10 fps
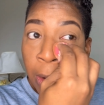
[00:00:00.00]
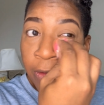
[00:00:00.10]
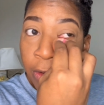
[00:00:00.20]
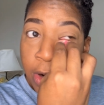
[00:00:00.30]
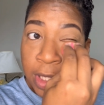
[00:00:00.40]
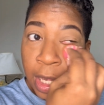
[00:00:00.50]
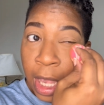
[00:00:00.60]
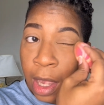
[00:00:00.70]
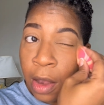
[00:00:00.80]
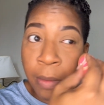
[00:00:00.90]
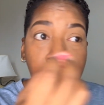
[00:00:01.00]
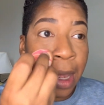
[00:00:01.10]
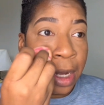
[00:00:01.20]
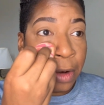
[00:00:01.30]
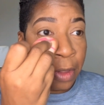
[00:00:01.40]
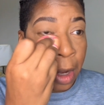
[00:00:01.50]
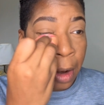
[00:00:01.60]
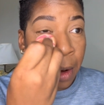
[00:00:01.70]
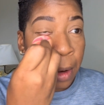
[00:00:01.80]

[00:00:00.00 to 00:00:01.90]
of course, I can't go back under there.